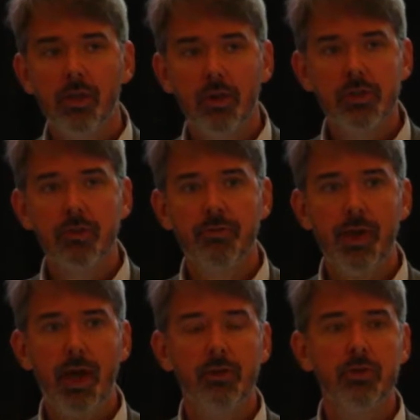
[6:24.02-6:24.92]
Those are
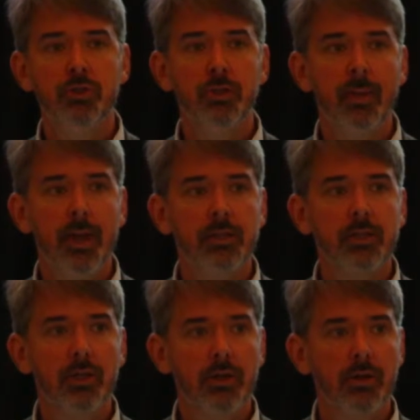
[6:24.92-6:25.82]
value debates
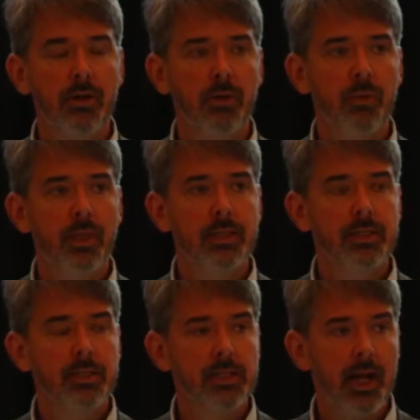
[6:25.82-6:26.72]
occurring within
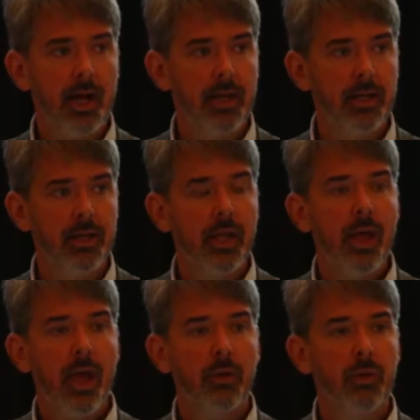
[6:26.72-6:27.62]
society,
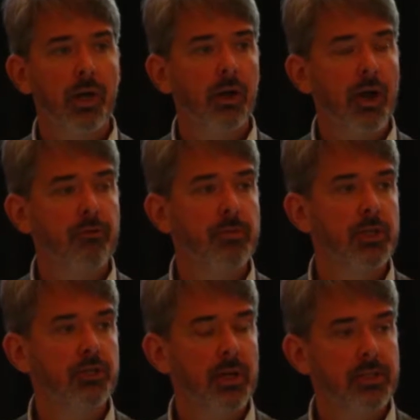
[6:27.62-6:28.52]
and when our
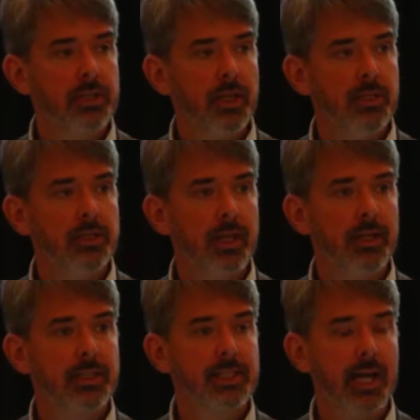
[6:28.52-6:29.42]
government trustees
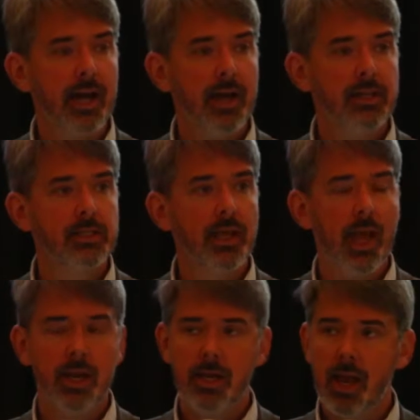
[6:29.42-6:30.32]
take sides
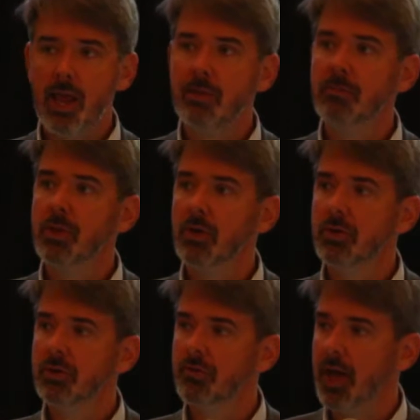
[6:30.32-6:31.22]
and name
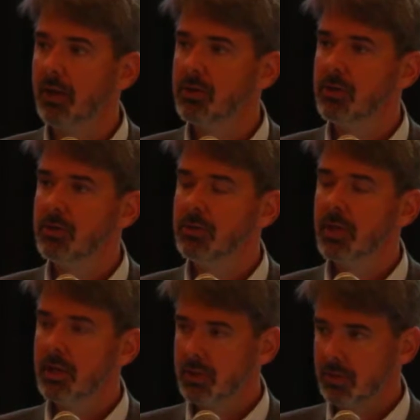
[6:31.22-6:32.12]
those values,
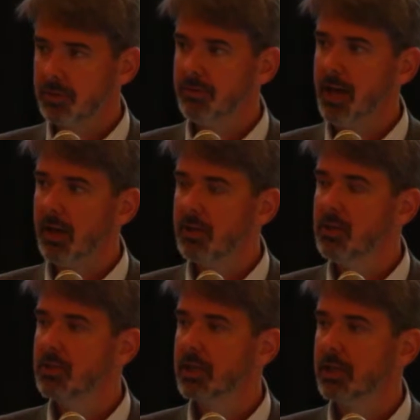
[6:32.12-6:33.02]
certain
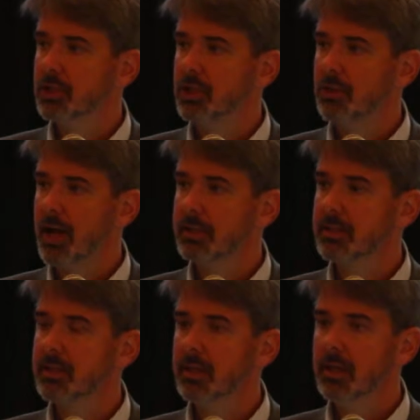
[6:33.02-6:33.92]
values, as
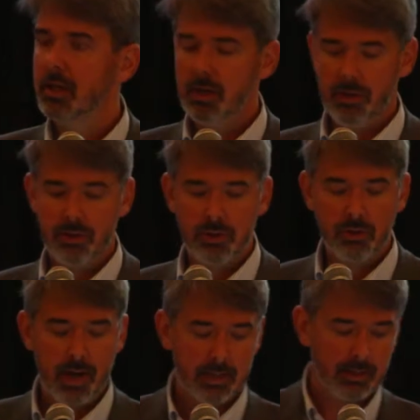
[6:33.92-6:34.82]
threats, they're
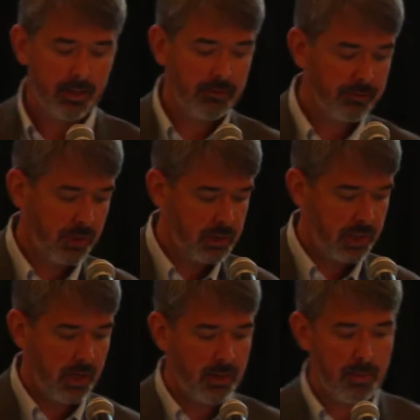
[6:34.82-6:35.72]
directly
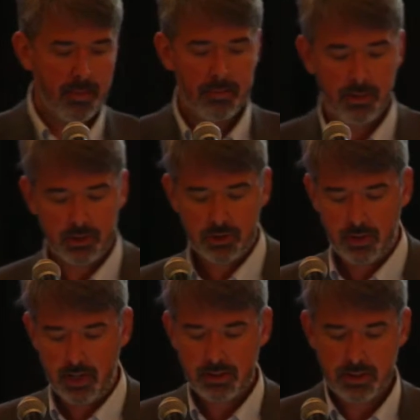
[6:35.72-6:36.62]
infringing on the public
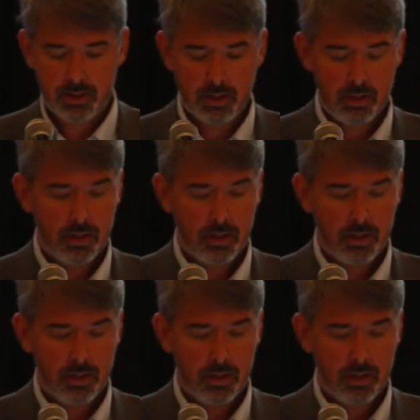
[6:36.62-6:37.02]
trust,